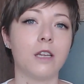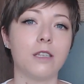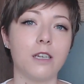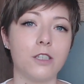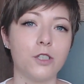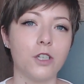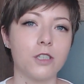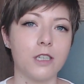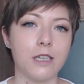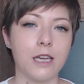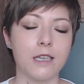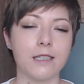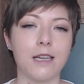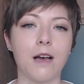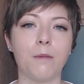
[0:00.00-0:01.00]
That's just an
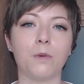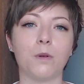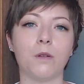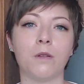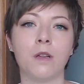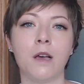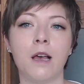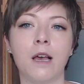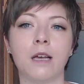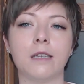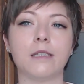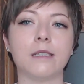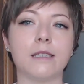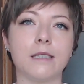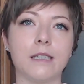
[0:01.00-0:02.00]
example
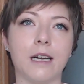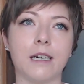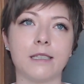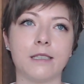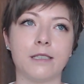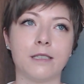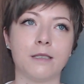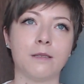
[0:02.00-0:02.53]
that